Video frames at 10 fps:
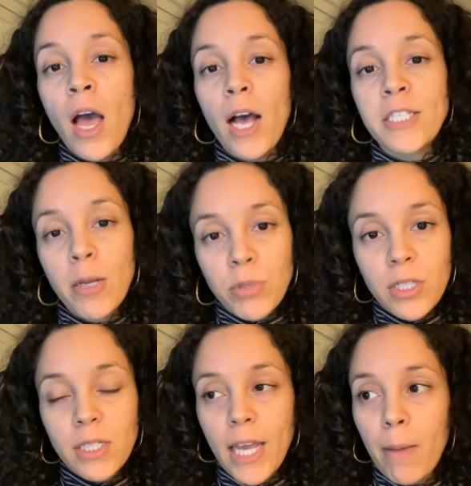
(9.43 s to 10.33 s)

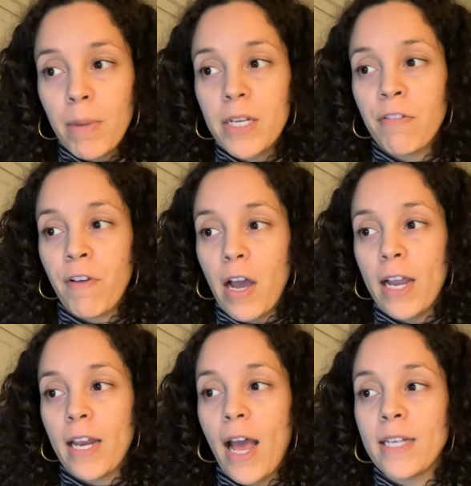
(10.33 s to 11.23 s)
assumptions can be
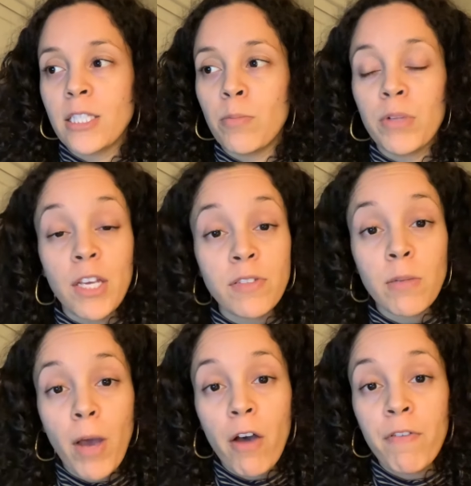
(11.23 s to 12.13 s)
defined as the beliefs
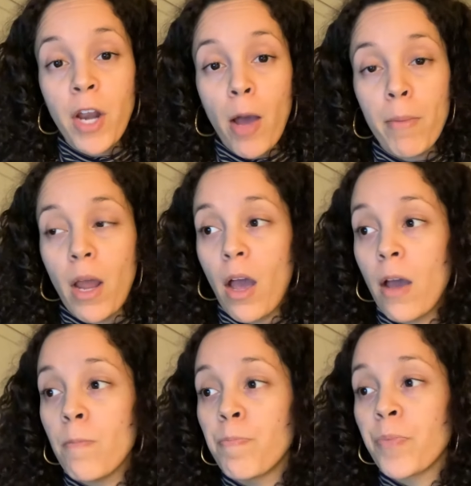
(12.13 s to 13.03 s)
about phenomena